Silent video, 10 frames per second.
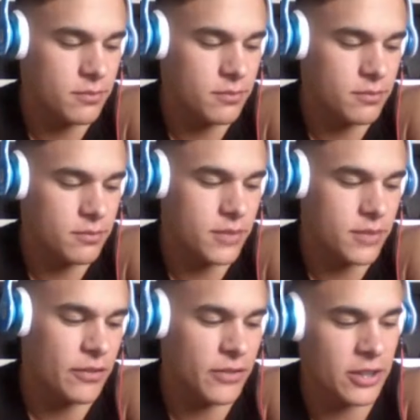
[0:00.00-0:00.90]
don't
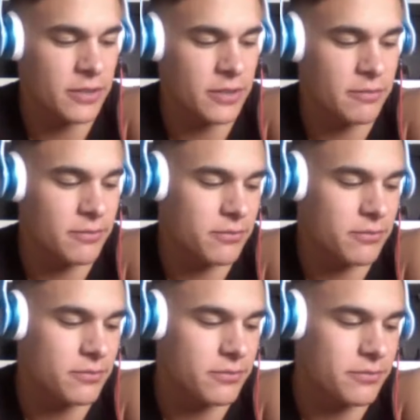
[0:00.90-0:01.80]
know.
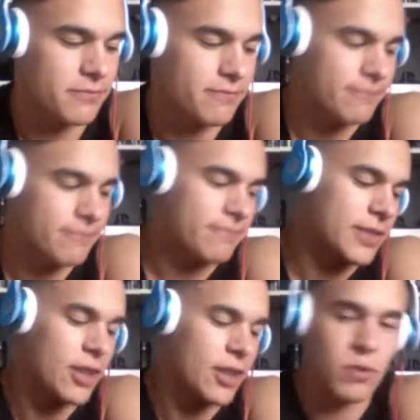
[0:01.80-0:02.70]

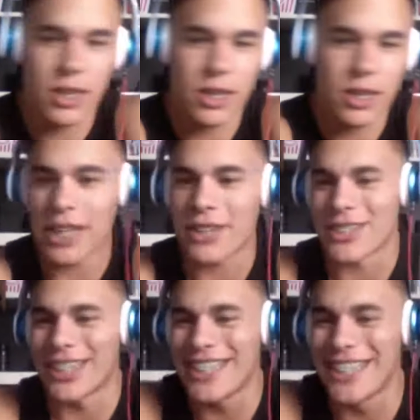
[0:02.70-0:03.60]
I don't know what's coming out.
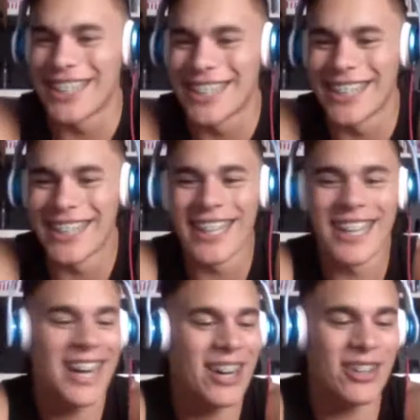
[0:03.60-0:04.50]

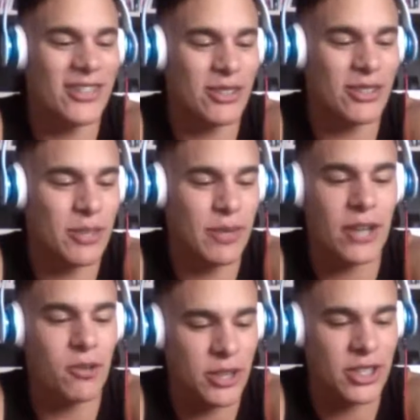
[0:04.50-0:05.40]
I don't even know what's coming. I
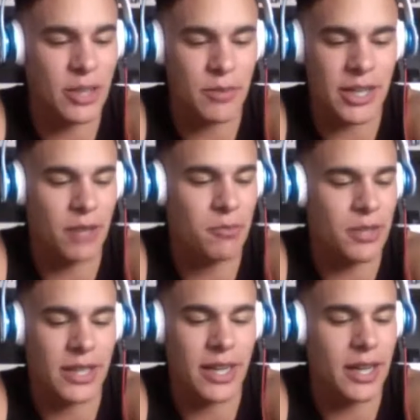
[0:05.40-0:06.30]
know Ouija's coming out,
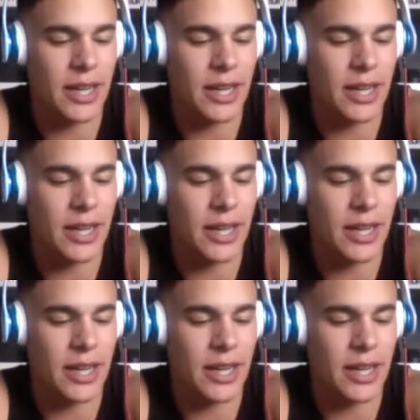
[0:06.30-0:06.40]
but I